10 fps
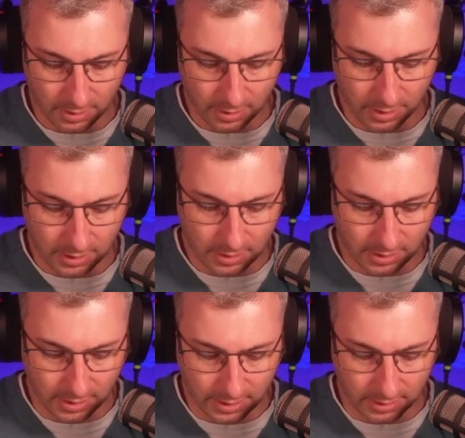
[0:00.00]
this
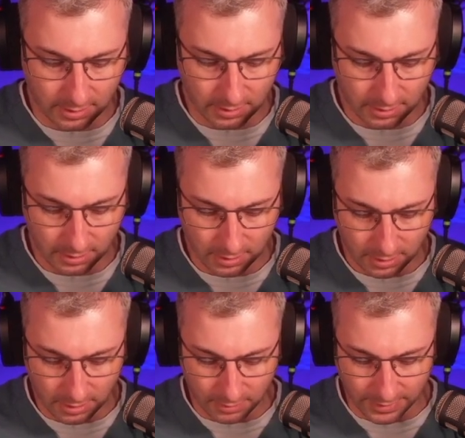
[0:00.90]
layer
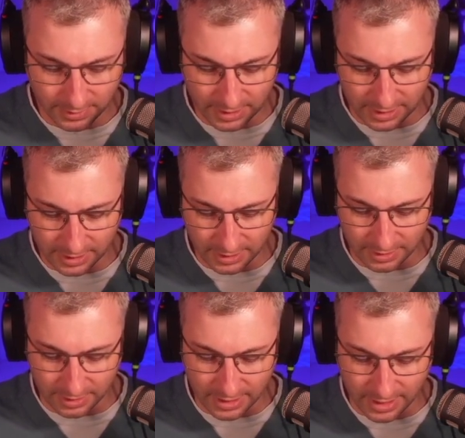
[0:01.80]
around here,
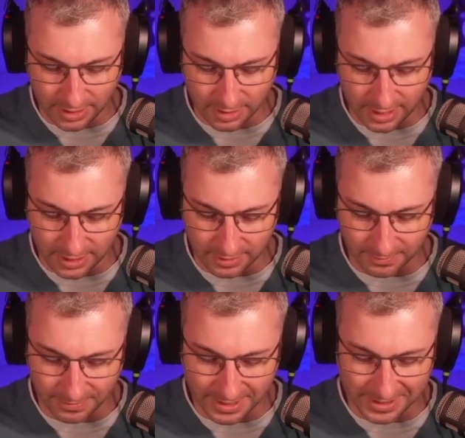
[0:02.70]
and yeah, Kane,
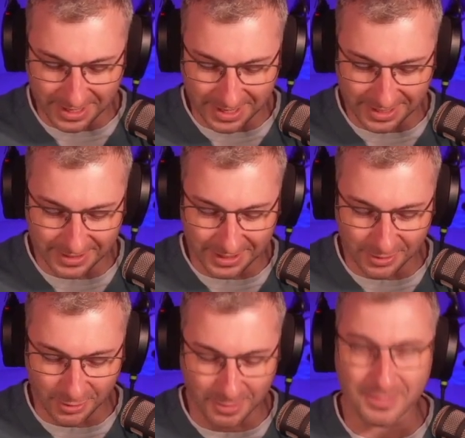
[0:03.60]
fantastic
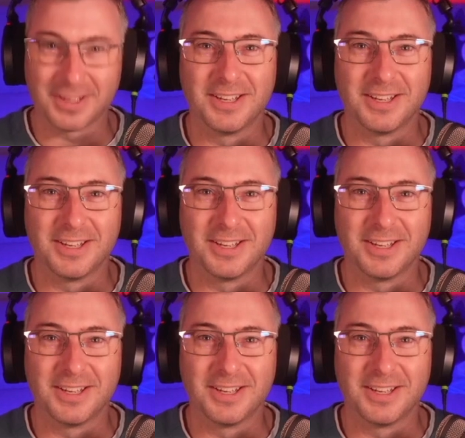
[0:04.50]
job